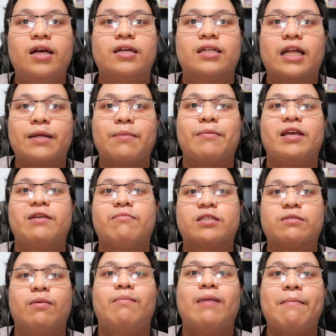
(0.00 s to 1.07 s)
na may
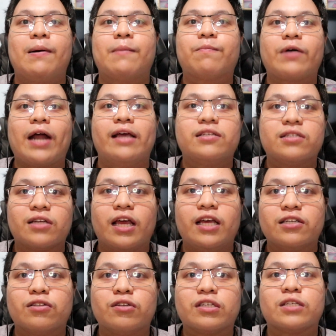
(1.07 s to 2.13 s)
mas mababang price
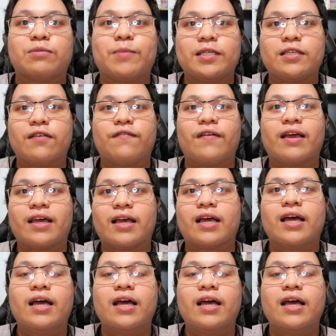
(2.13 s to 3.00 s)
range sa specific